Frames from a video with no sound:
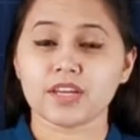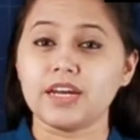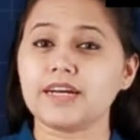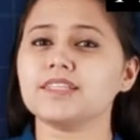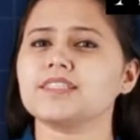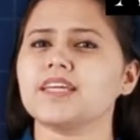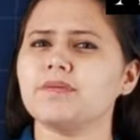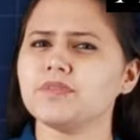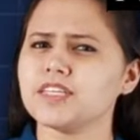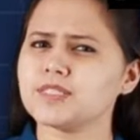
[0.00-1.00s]
Let us
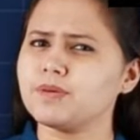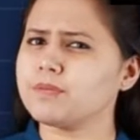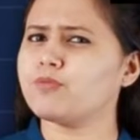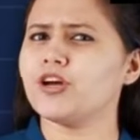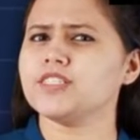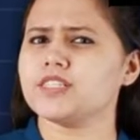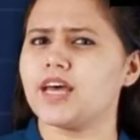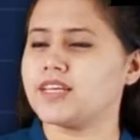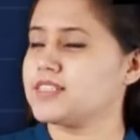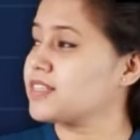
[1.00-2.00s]
name these midpoints
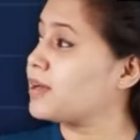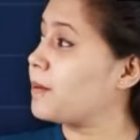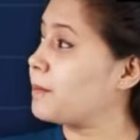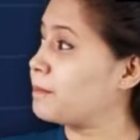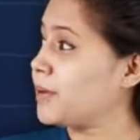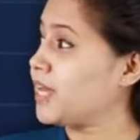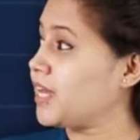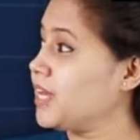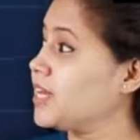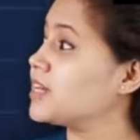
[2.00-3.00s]
as
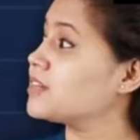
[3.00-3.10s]
B,